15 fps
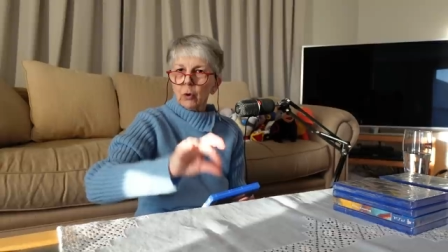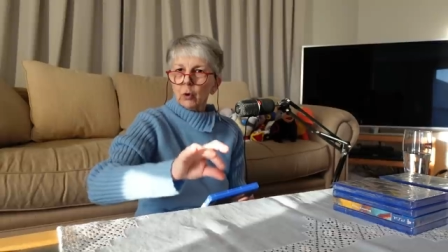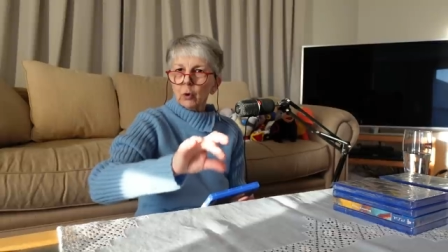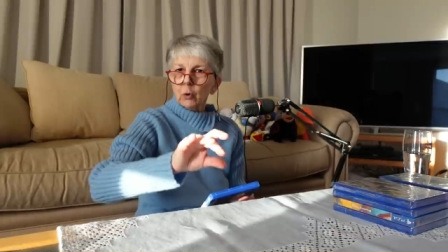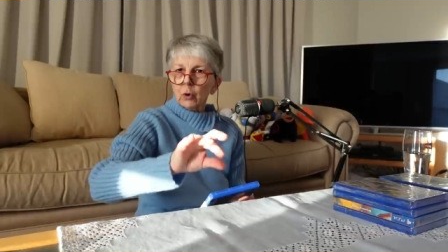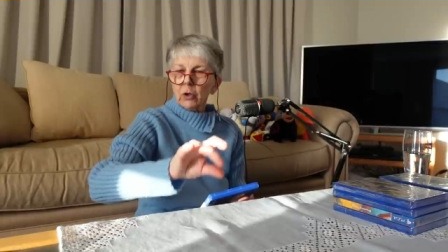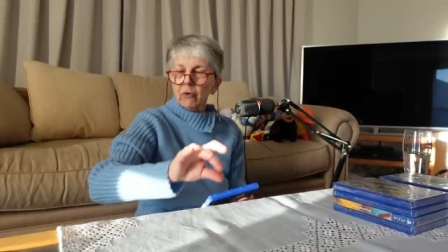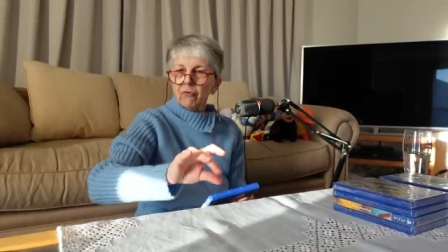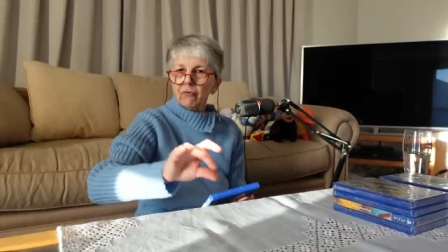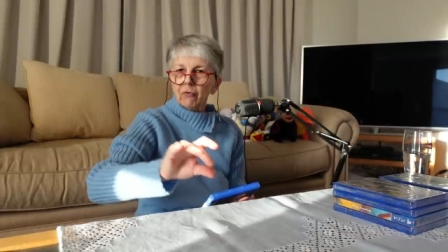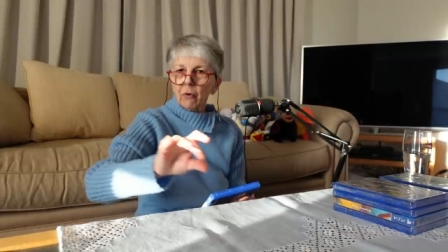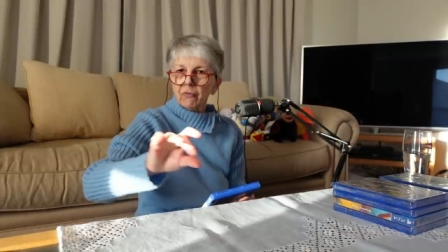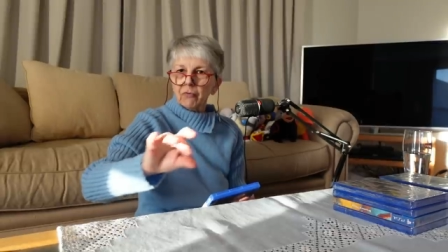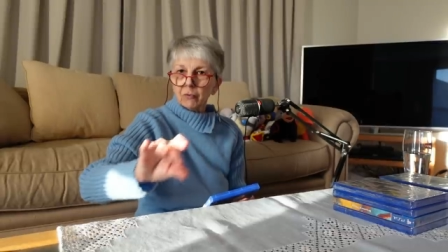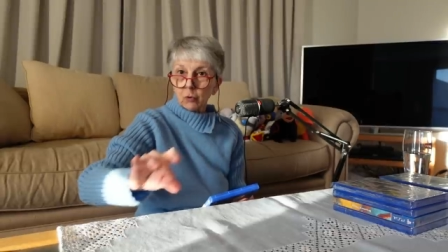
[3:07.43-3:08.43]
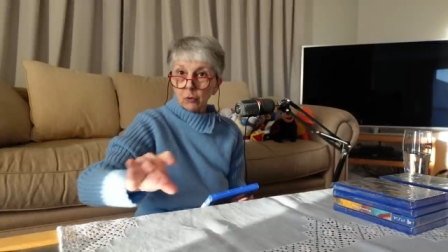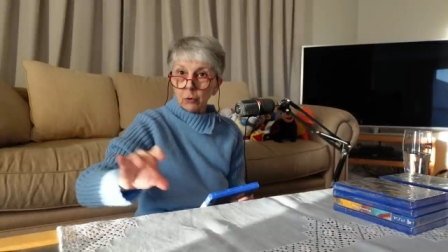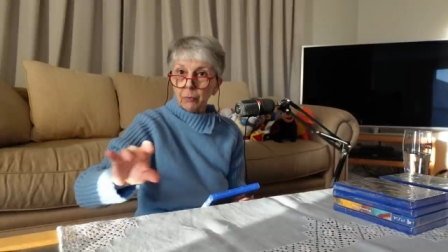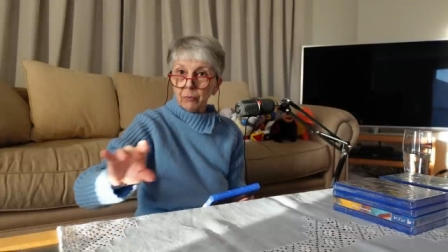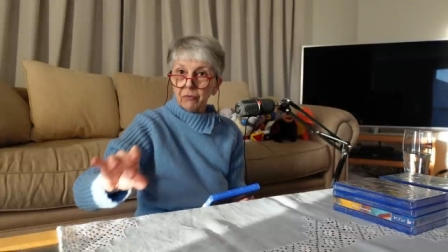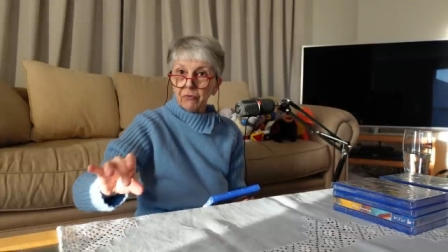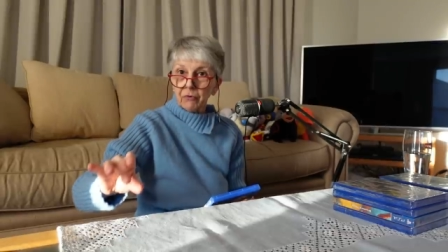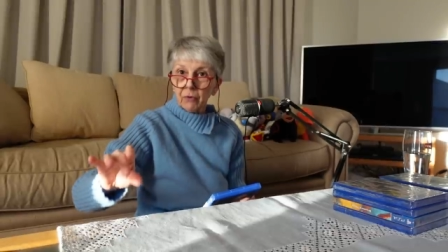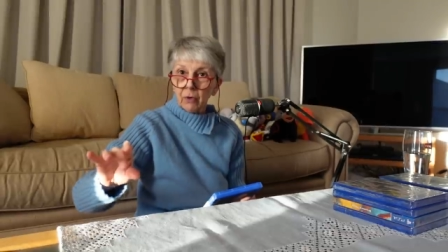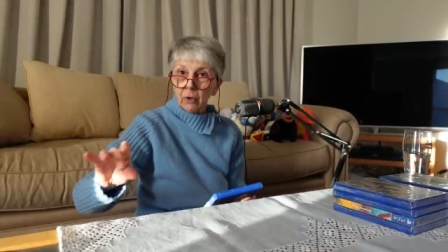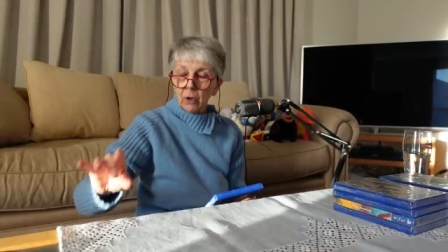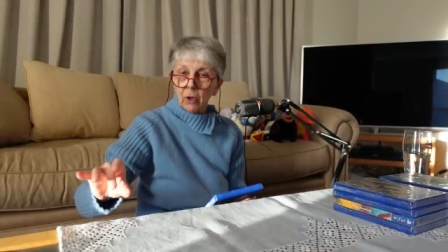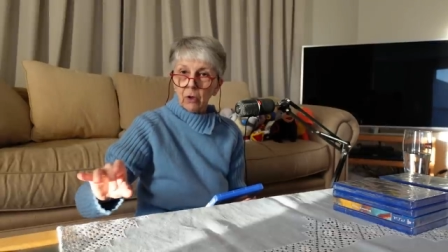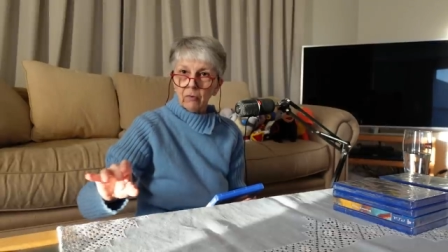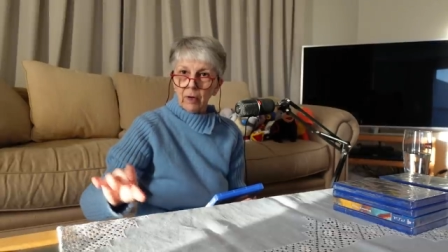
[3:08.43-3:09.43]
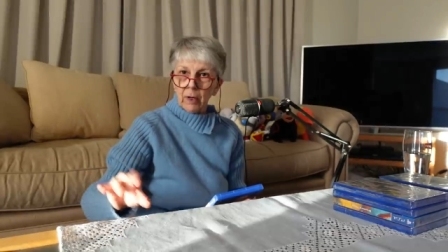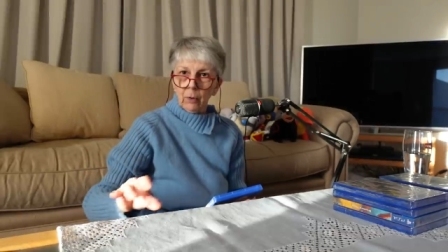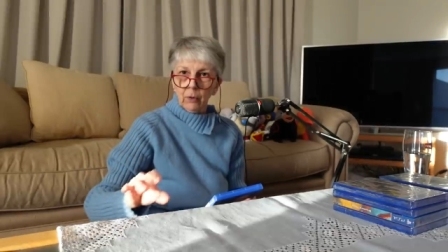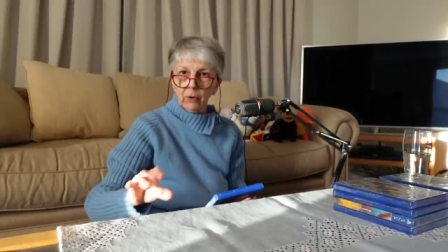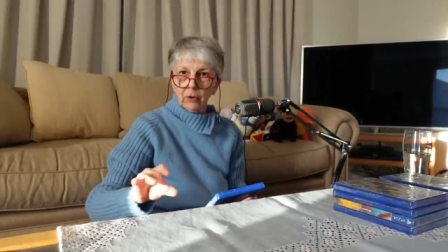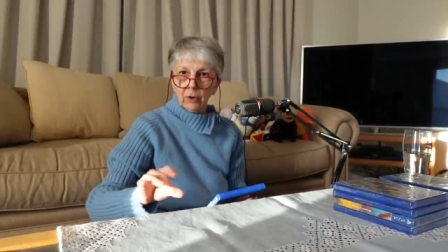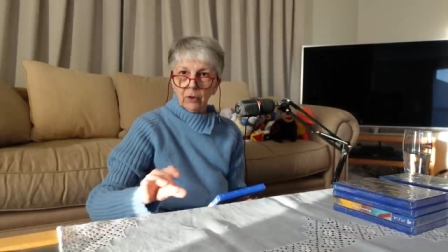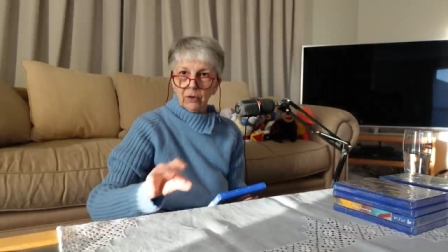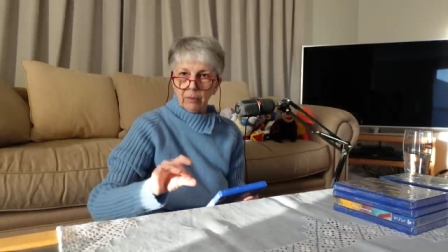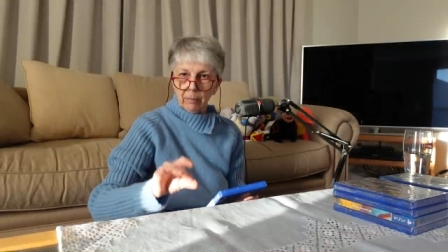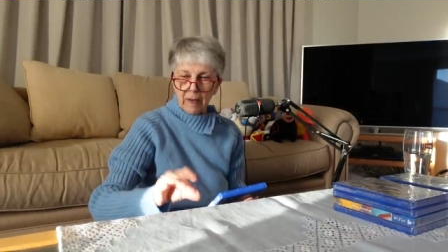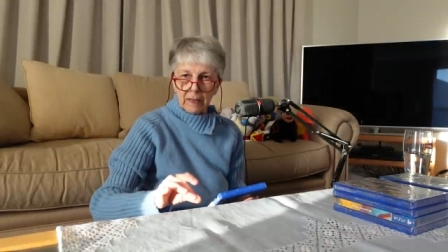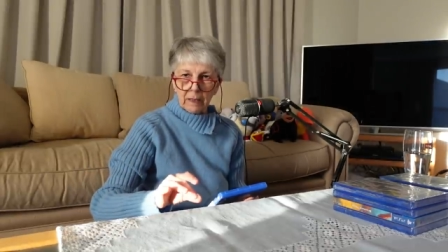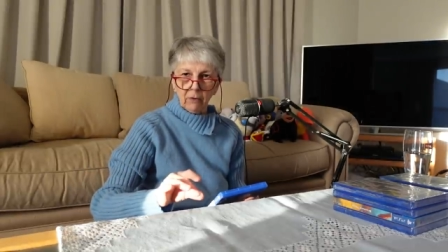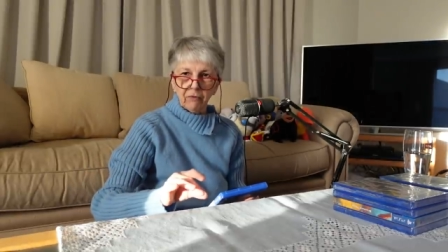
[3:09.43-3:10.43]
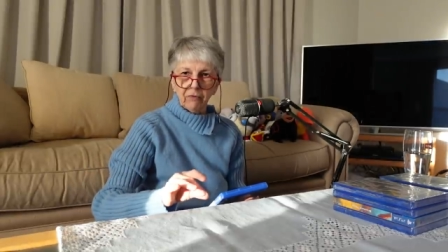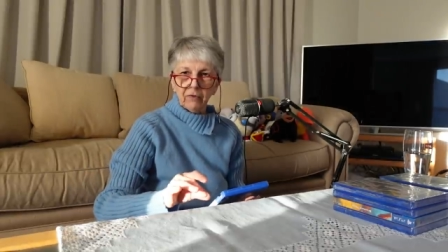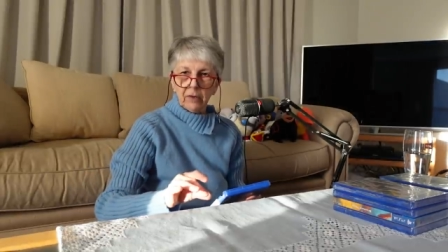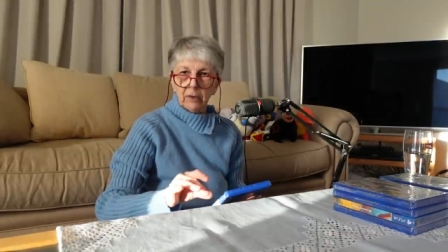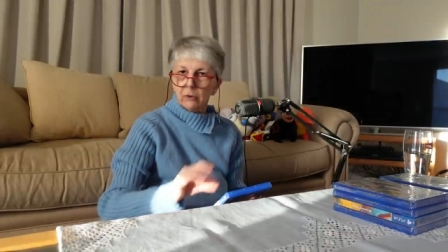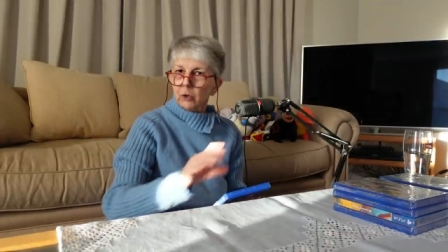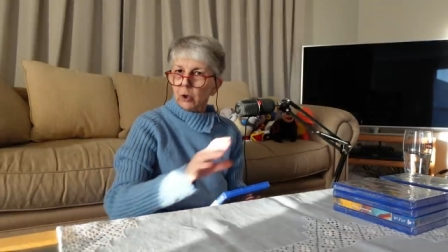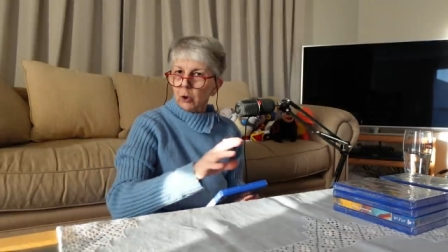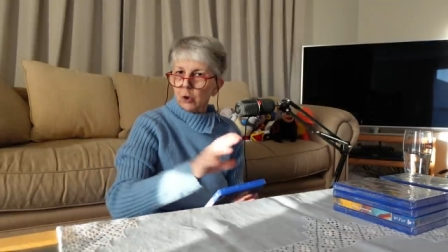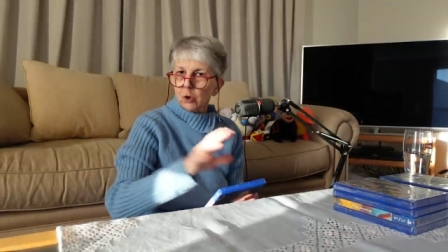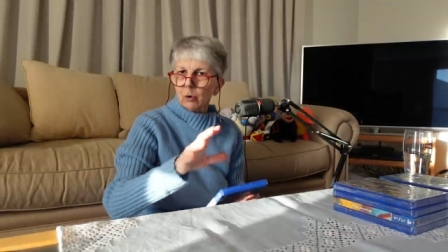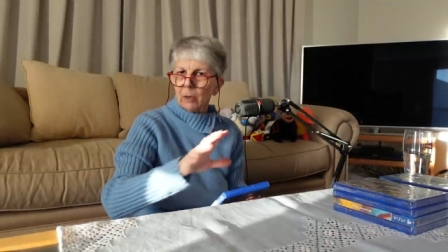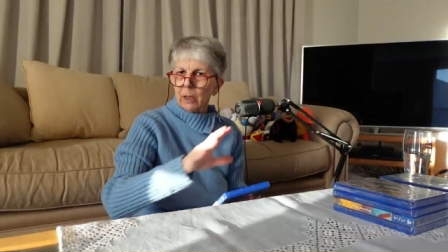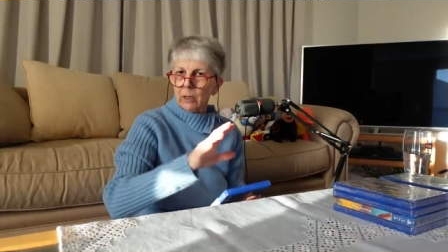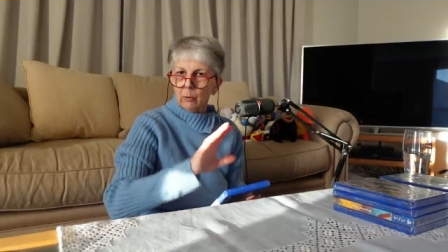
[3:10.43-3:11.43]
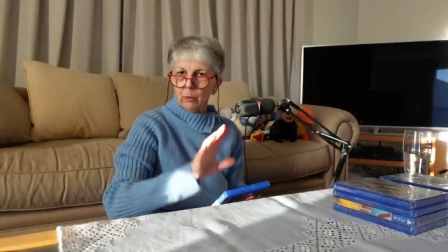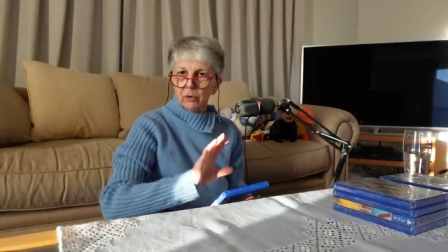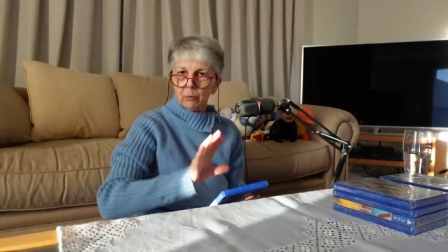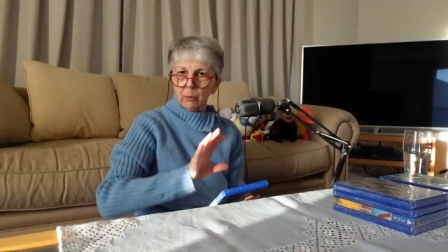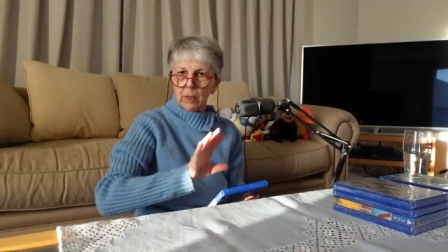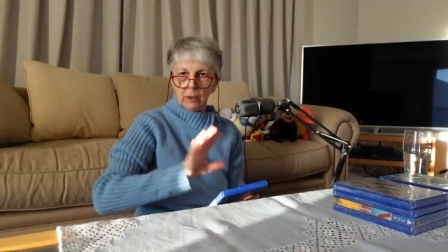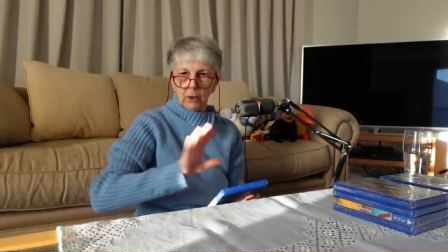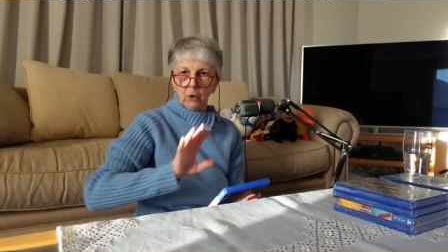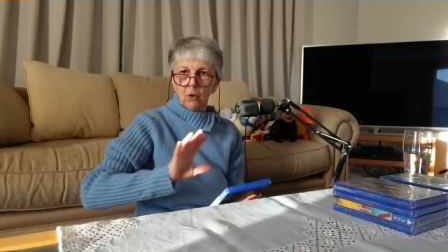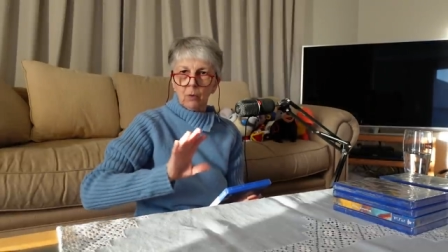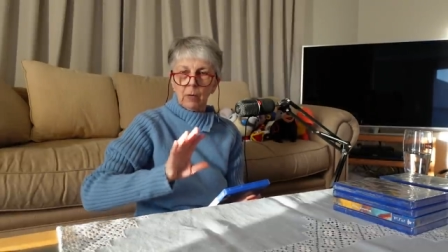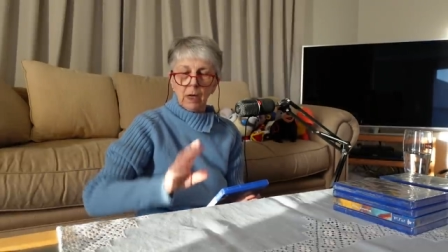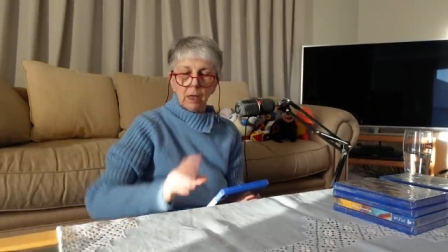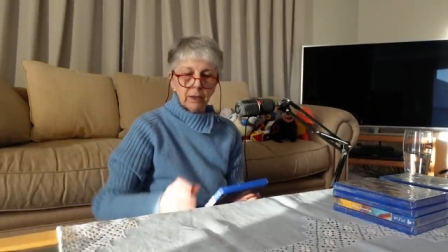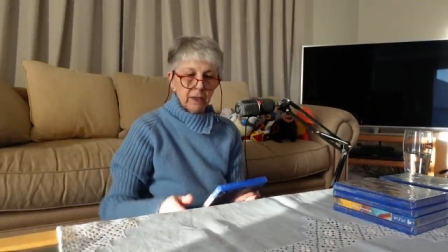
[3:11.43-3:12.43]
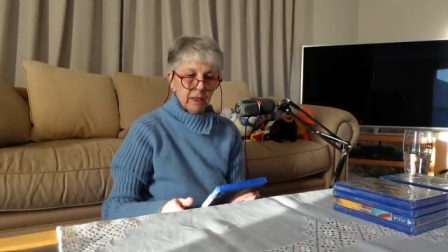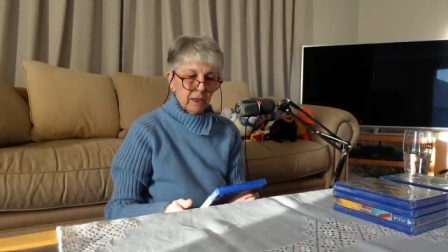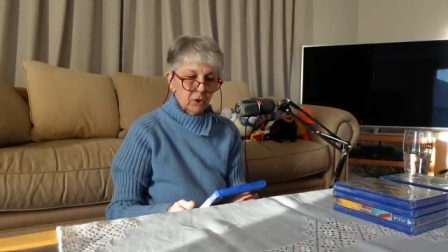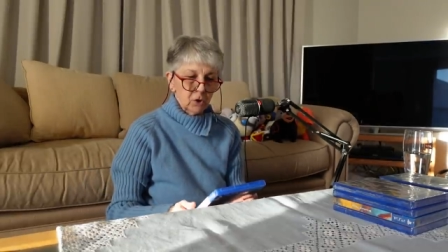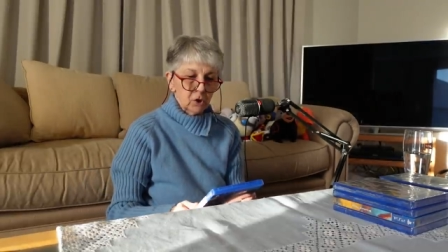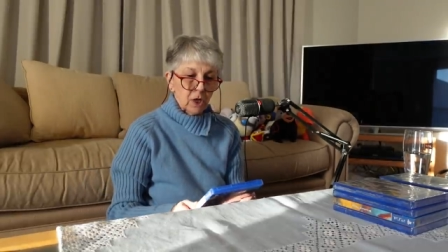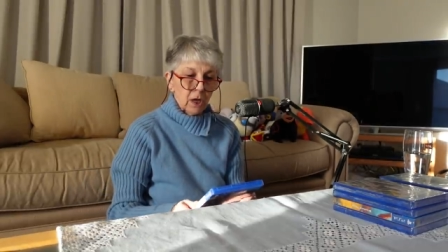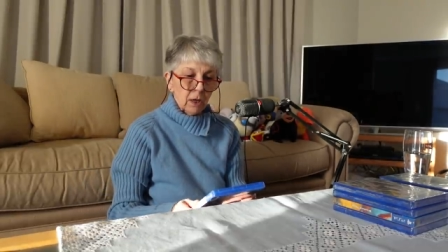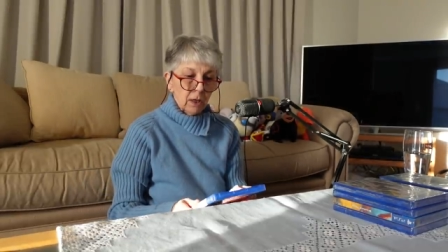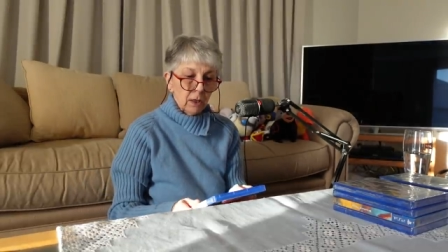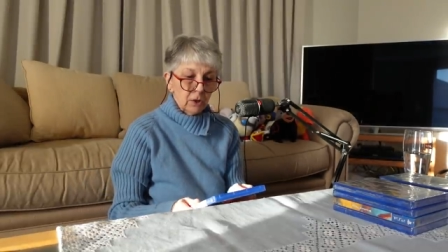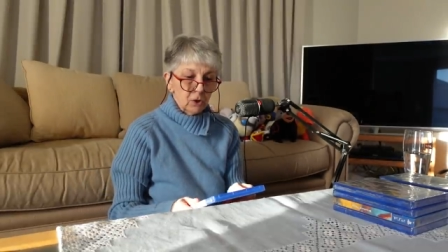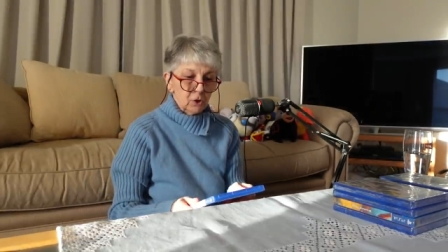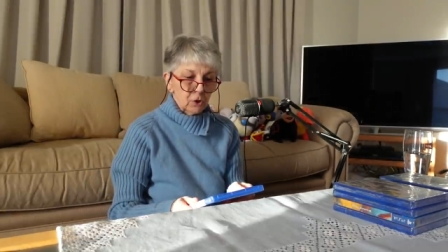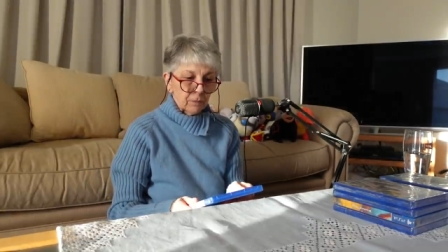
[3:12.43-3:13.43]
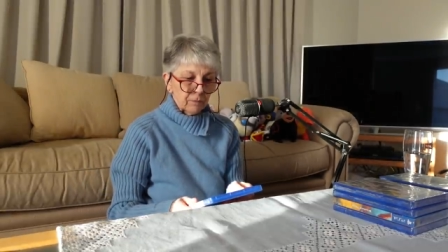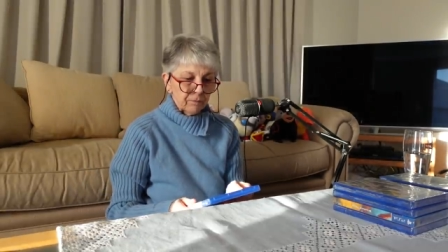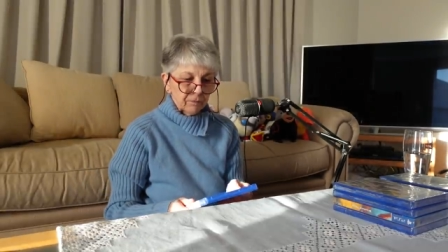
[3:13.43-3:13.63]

units of troops around the battlefield, usually with one commander in charge.